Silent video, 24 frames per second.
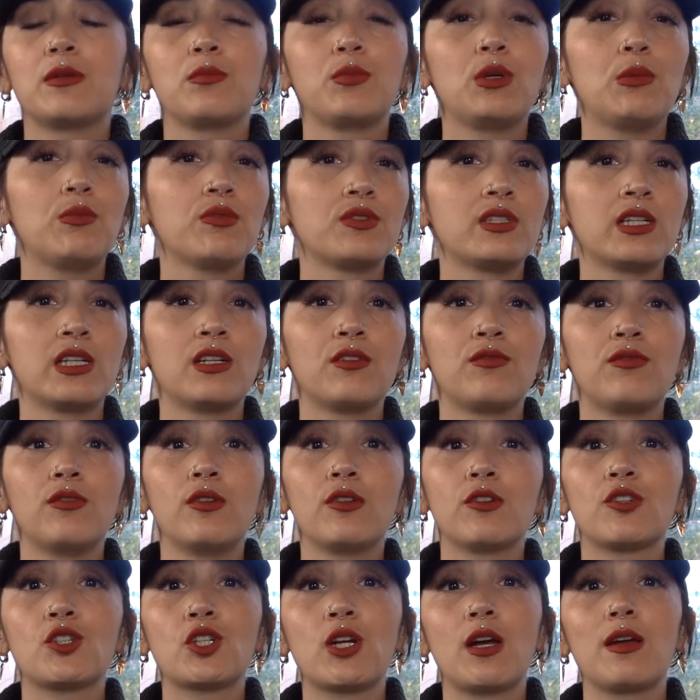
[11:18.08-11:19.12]
people tend to
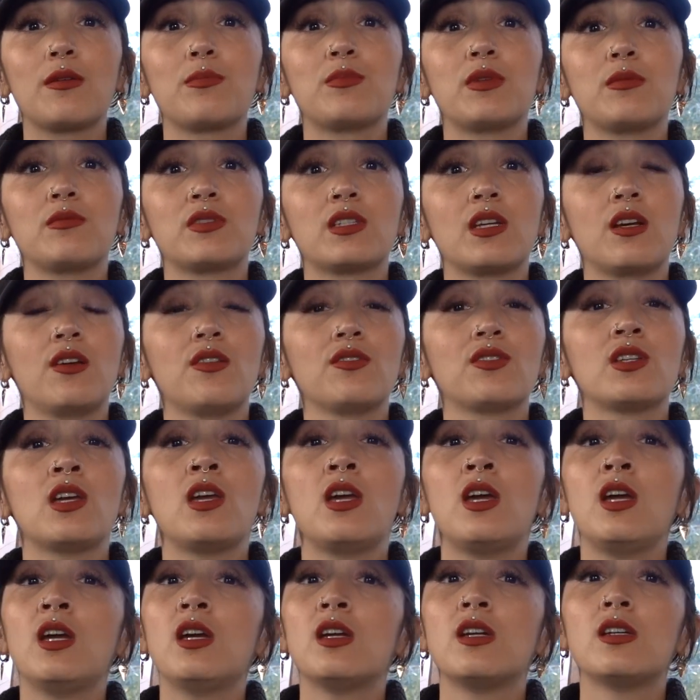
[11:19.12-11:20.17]
Photoshop themselves.
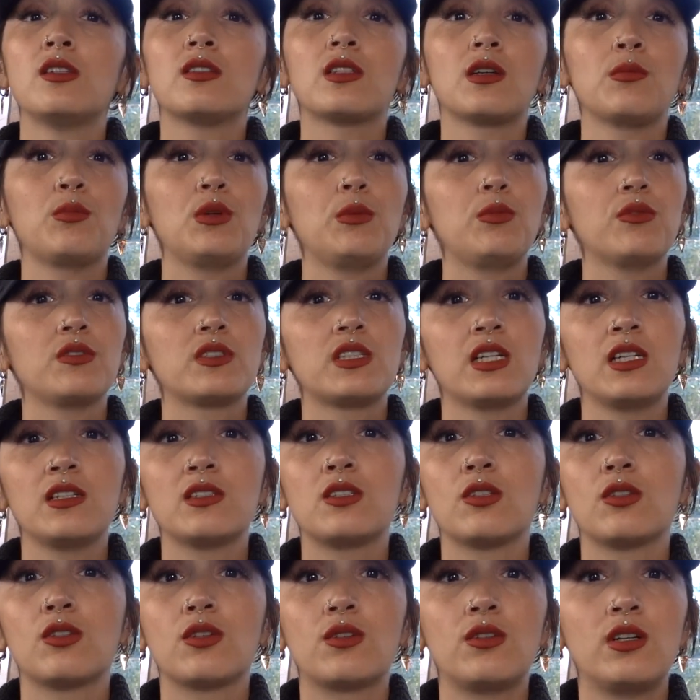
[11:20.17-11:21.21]
Some people
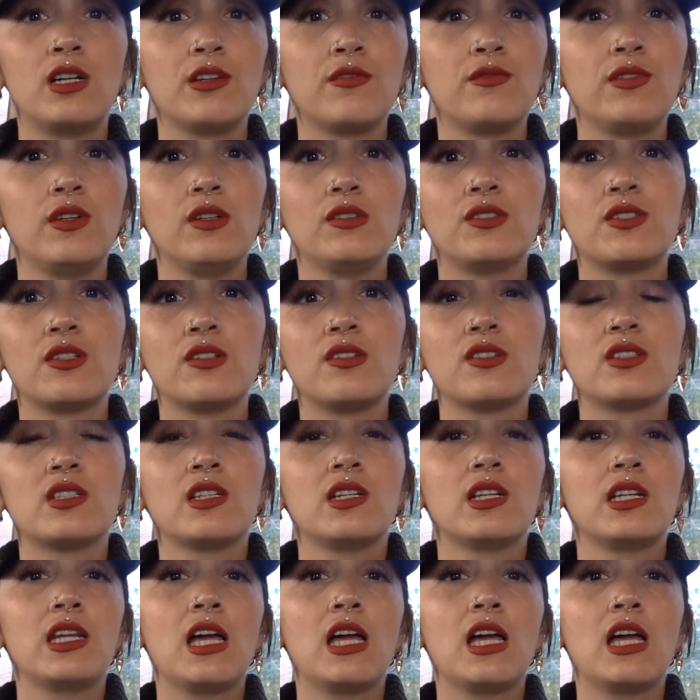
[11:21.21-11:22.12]
tend to throw on filters.